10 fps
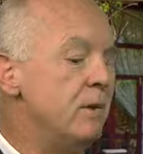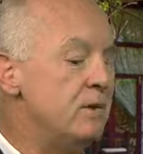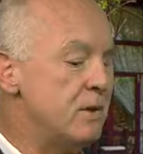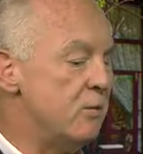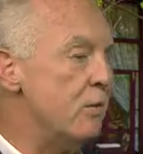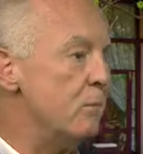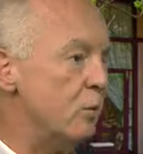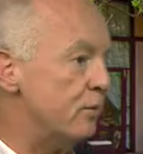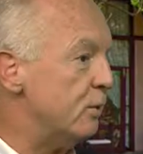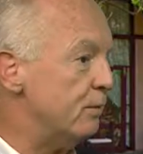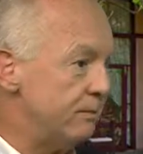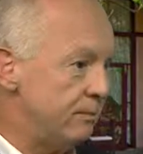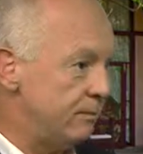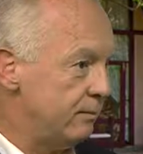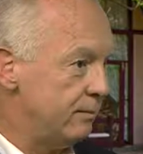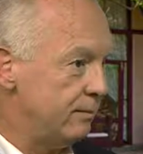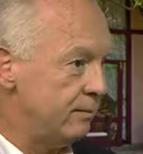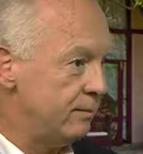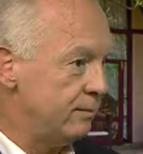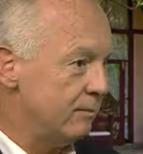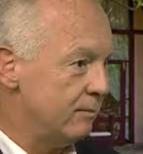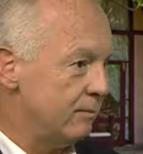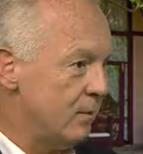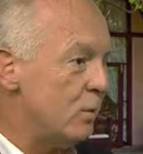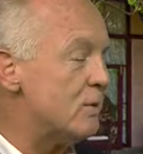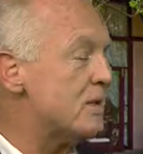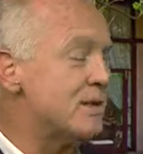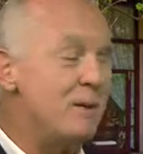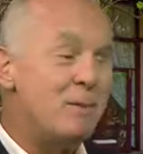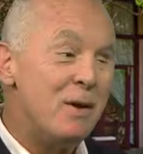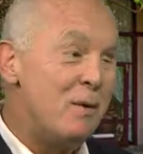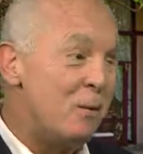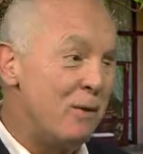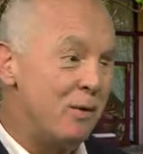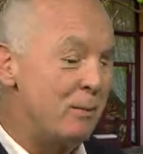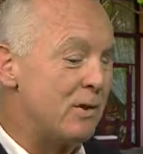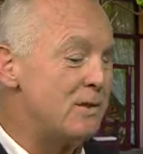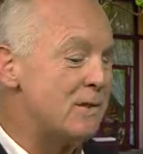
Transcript: is in removal. You know, it's the same thing whether I'm